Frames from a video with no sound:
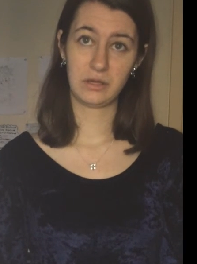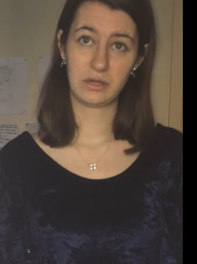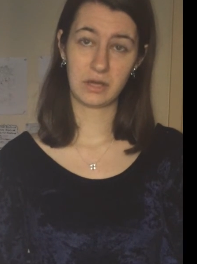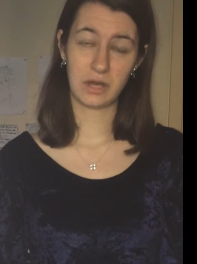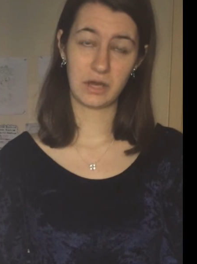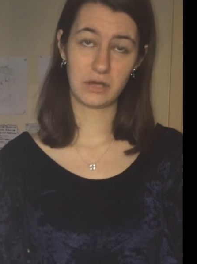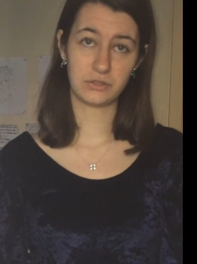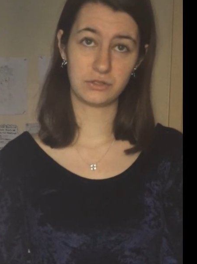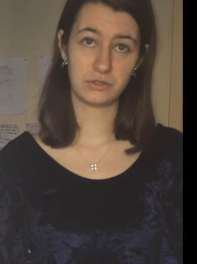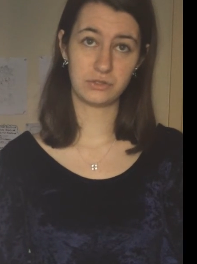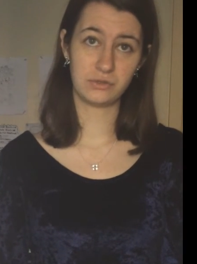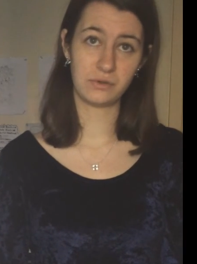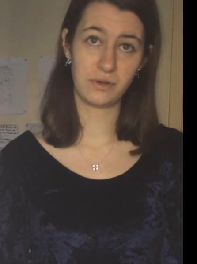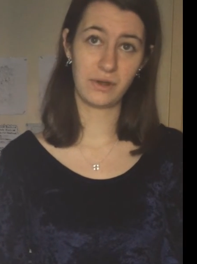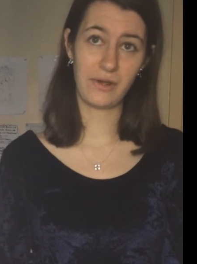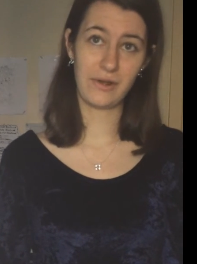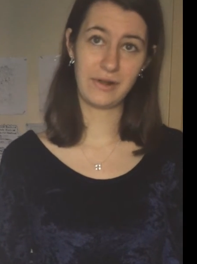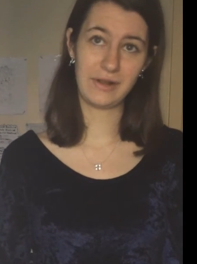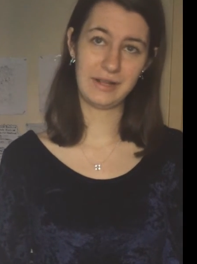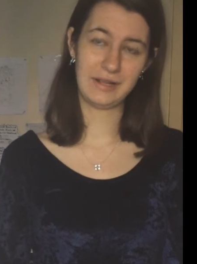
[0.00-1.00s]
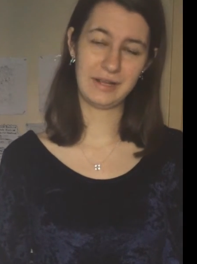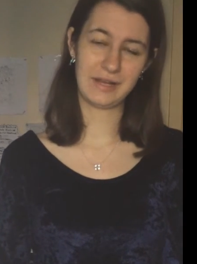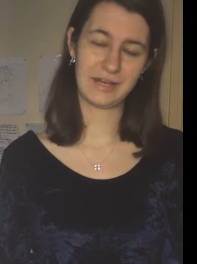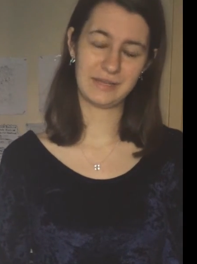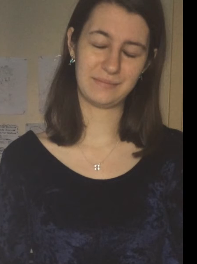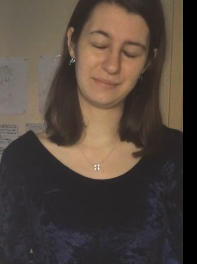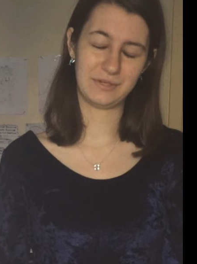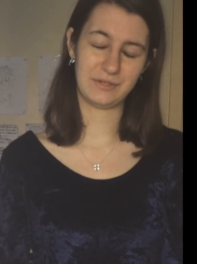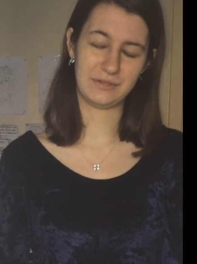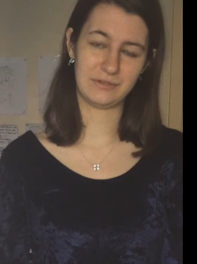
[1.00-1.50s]
Cars 2 I only
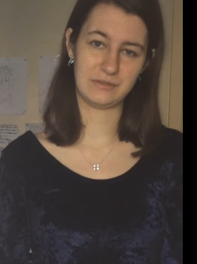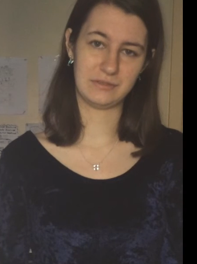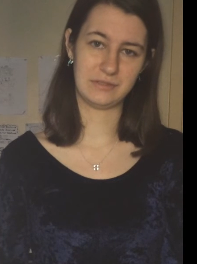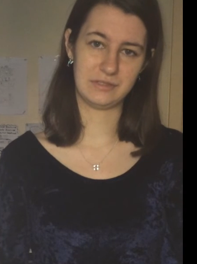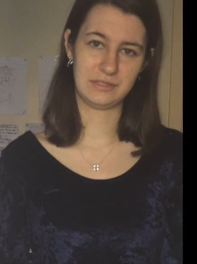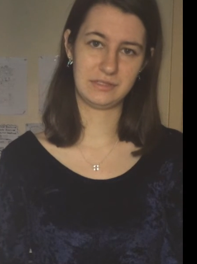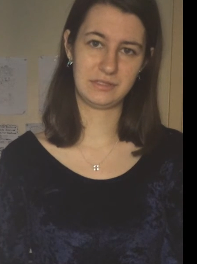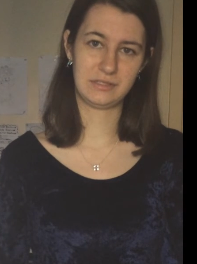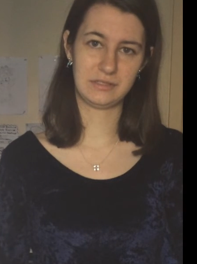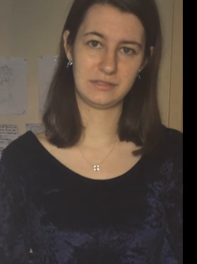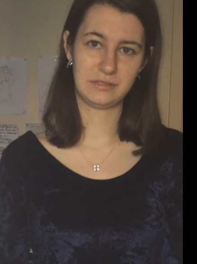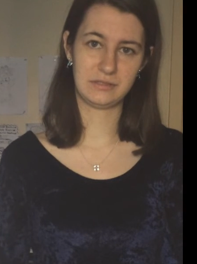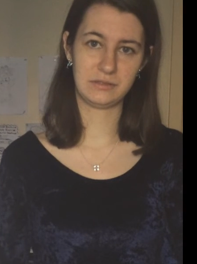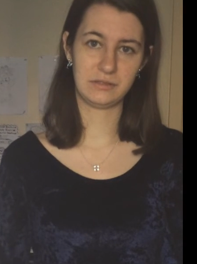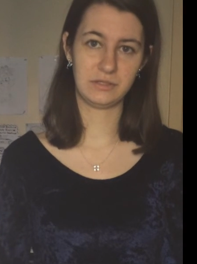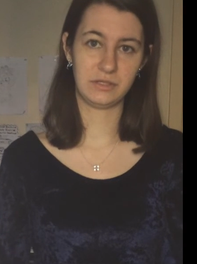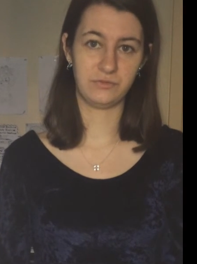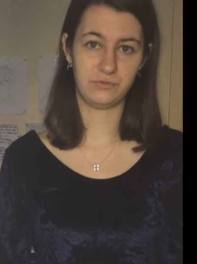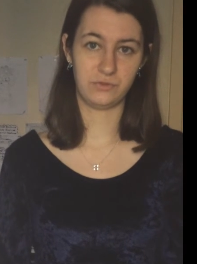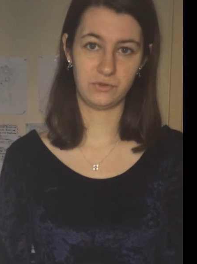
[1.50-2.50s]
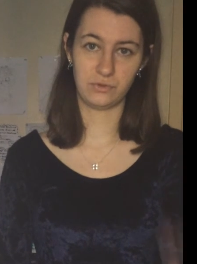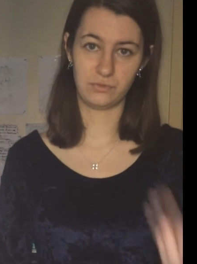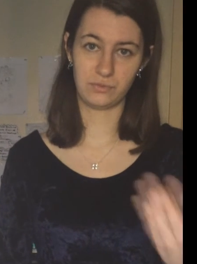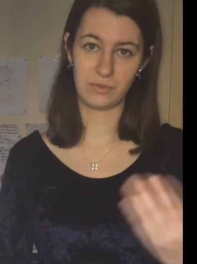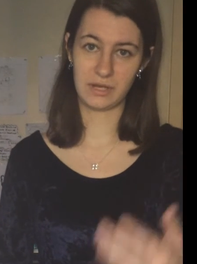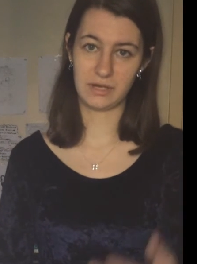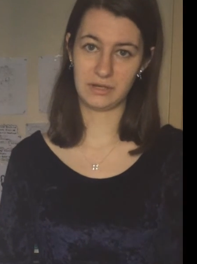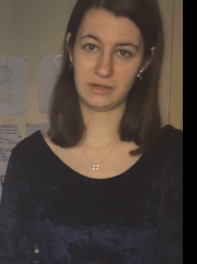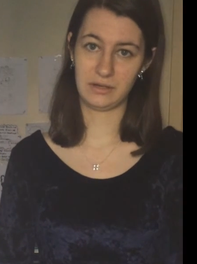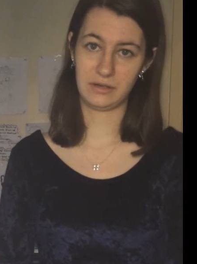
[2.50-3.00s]
like because if
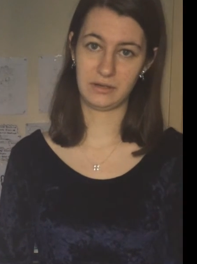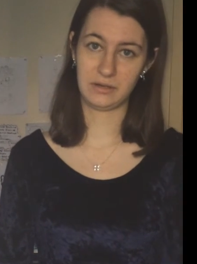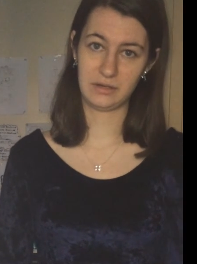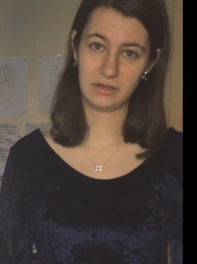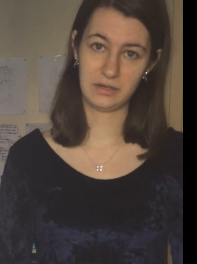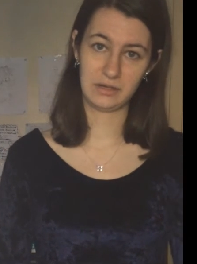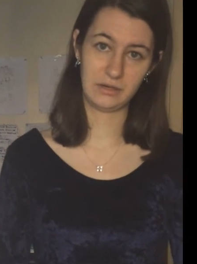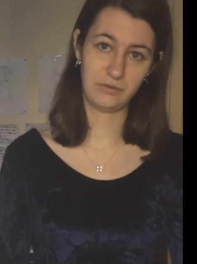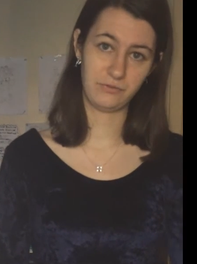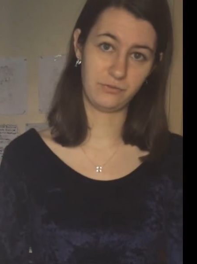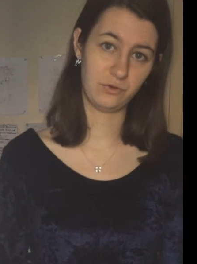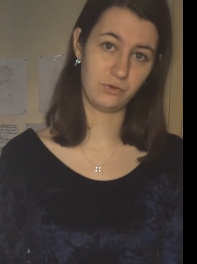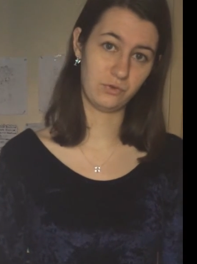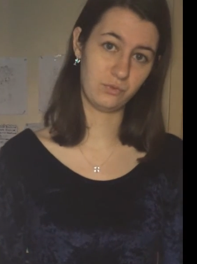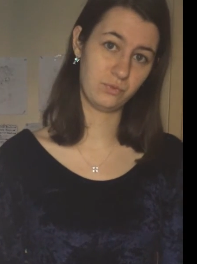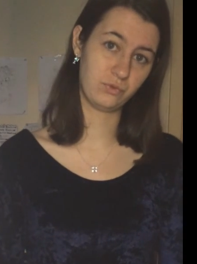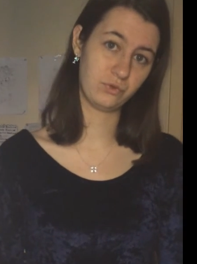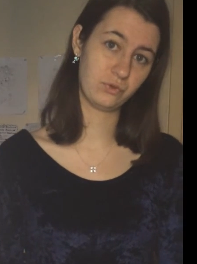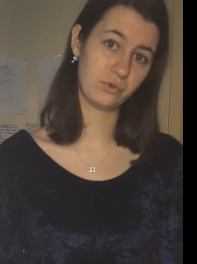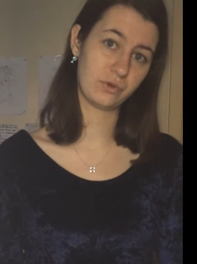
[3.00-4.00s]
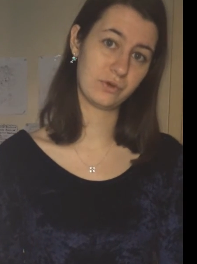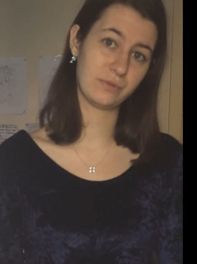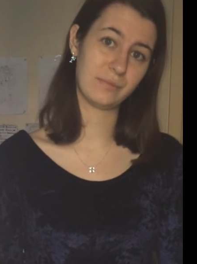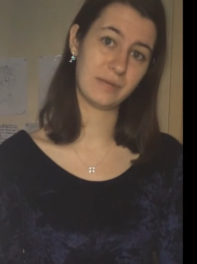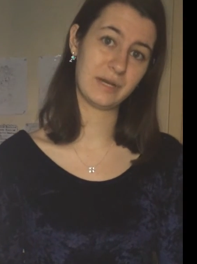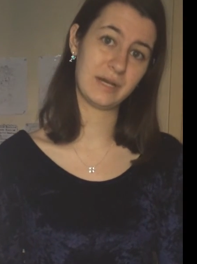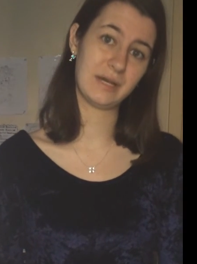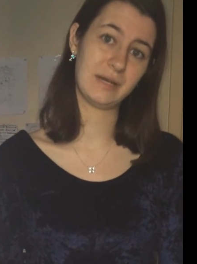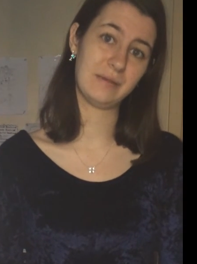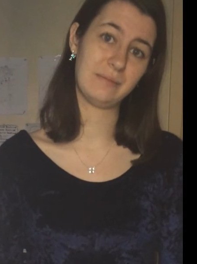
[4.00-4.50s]
you saw in
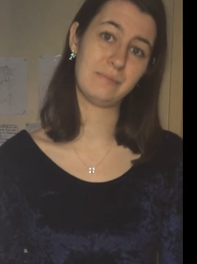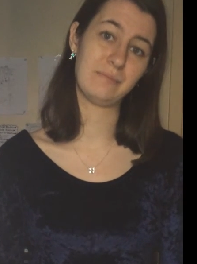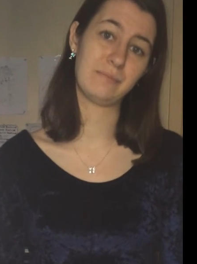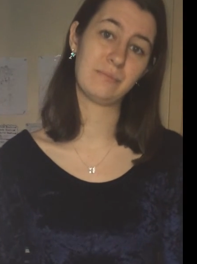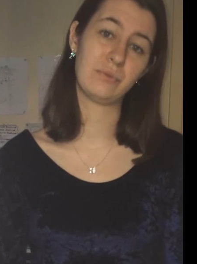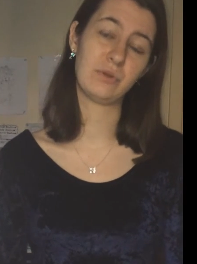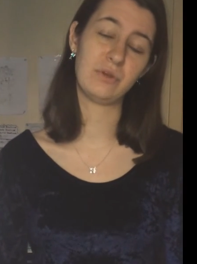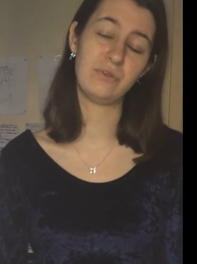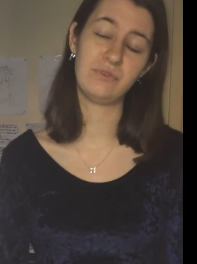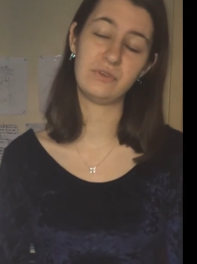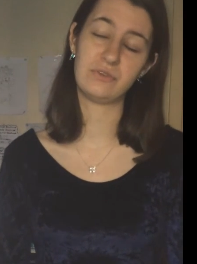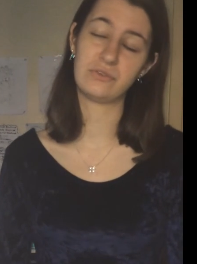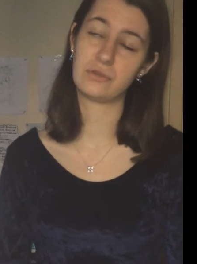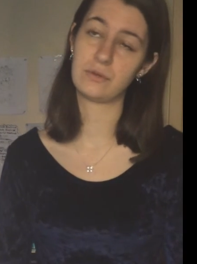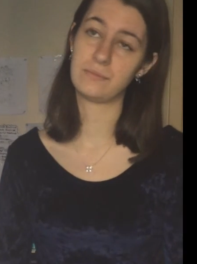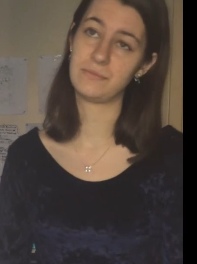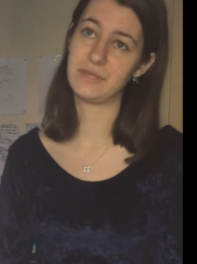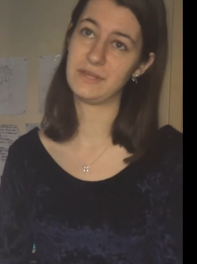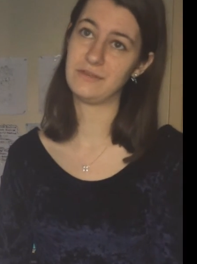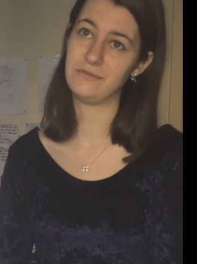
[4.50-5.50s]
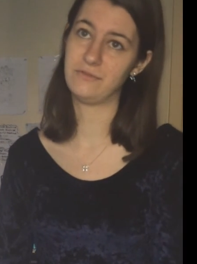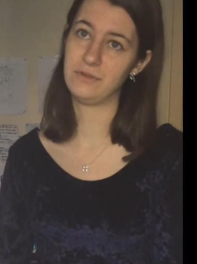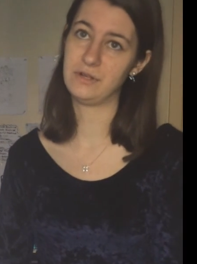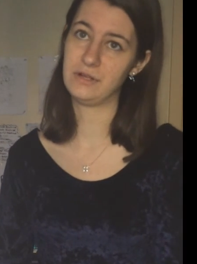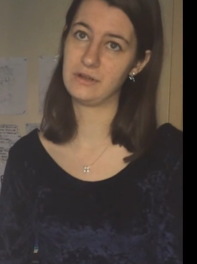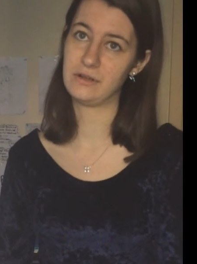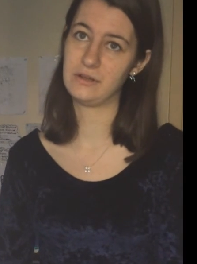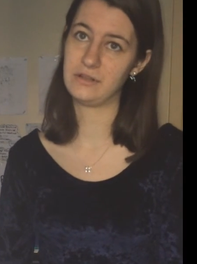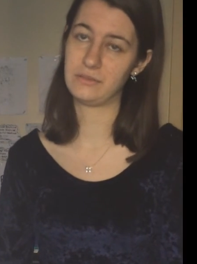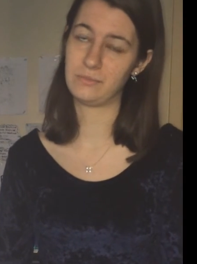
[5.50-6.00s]
my previous top 10
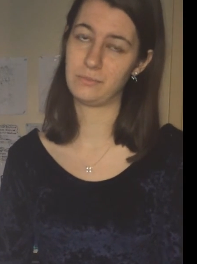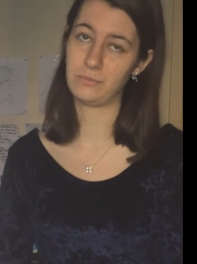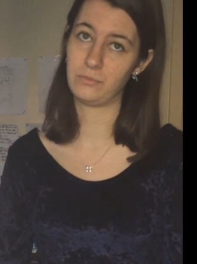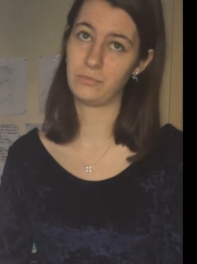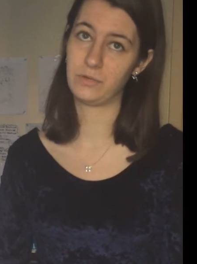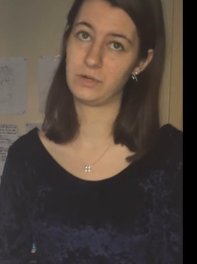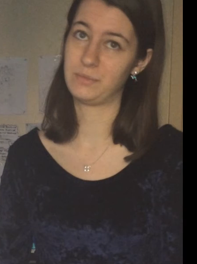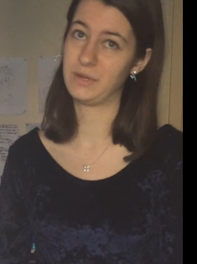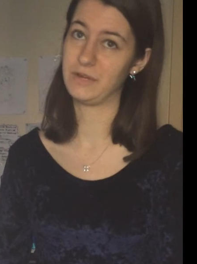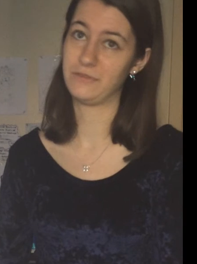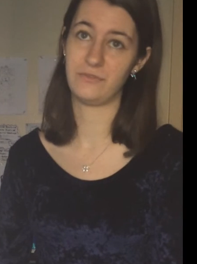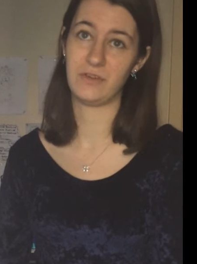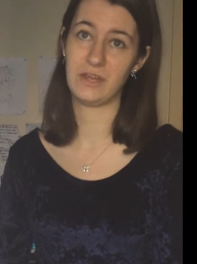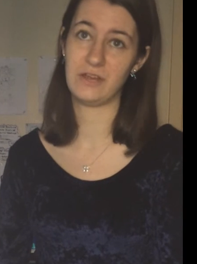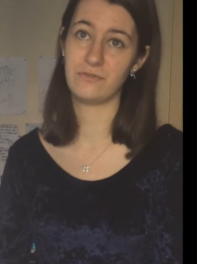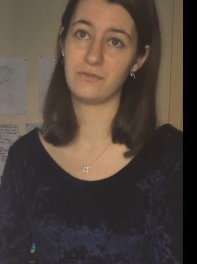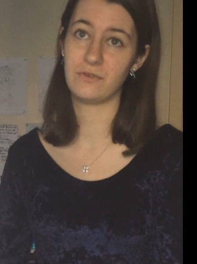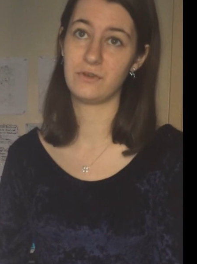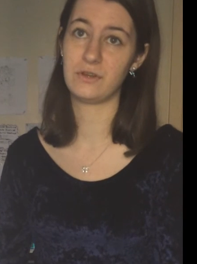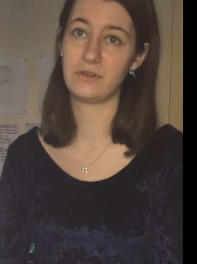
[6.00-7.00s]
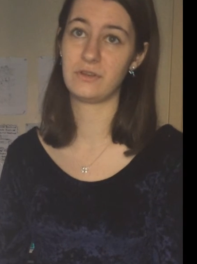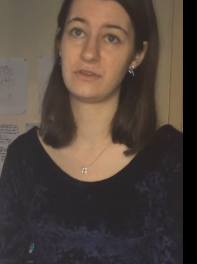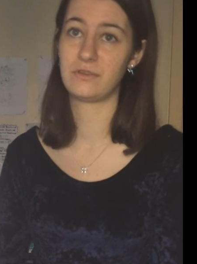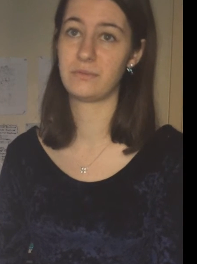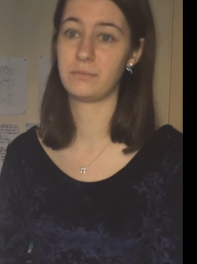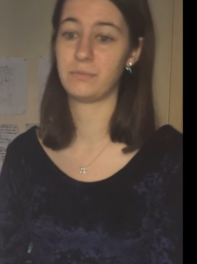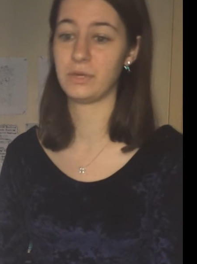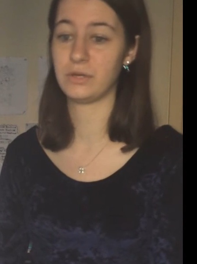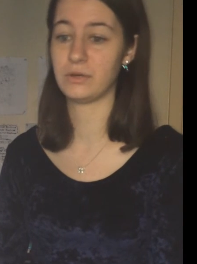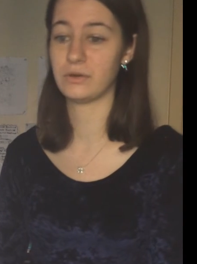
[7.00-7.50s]
video, it's one of my
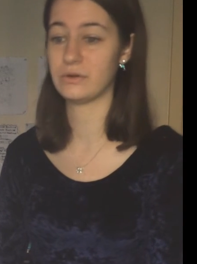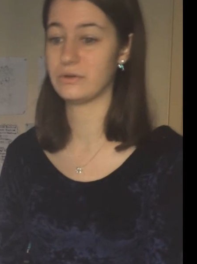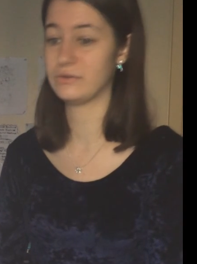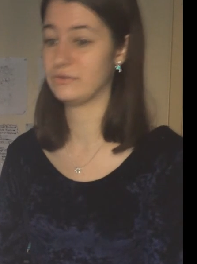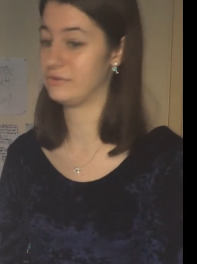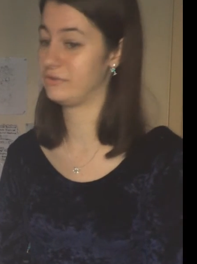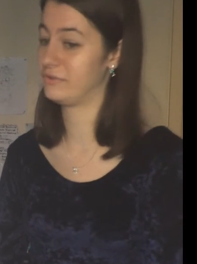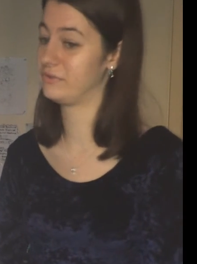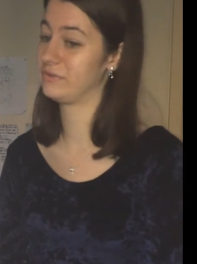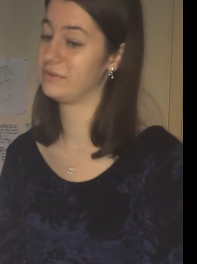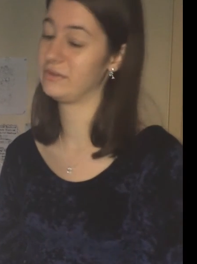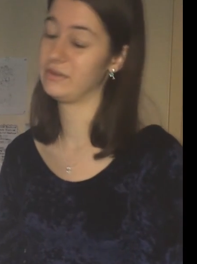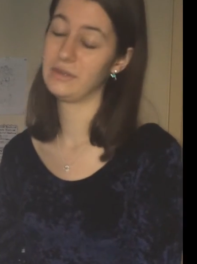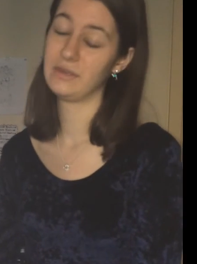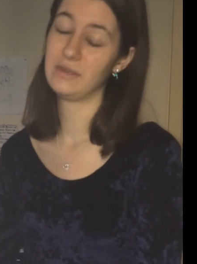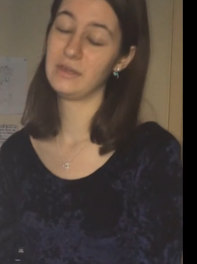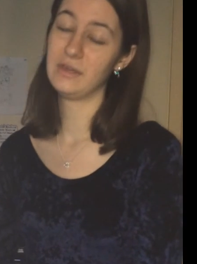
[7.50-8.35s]
favorites because